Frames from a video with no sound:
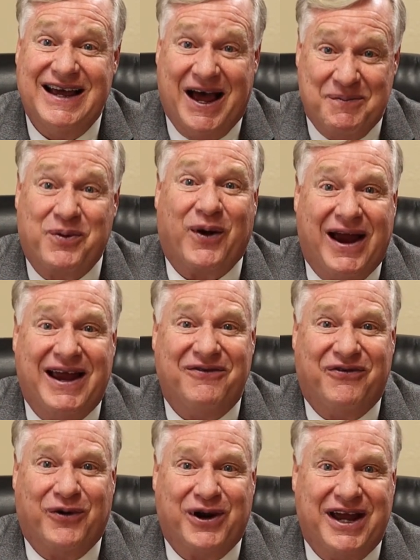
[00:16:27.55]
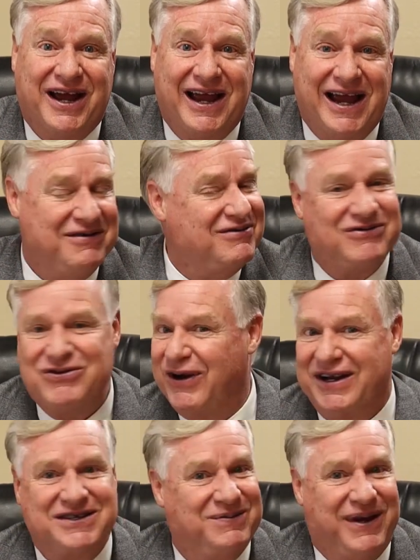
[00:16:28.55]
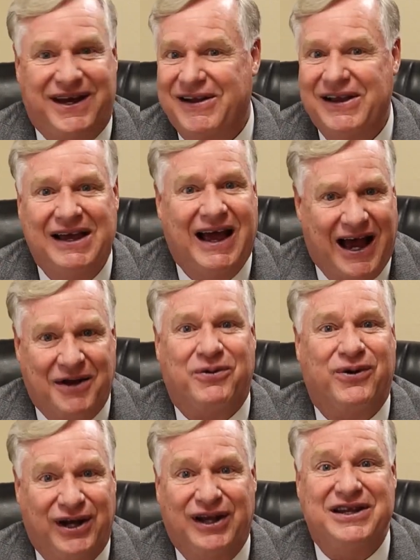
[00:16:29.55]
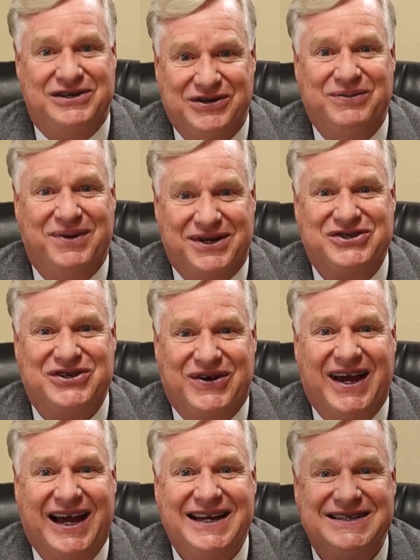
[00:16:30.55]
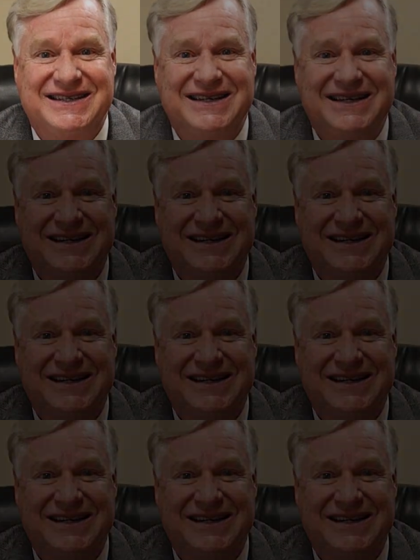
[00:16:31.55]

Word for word: I'm praying for you, and trust me, I really do miss you guys.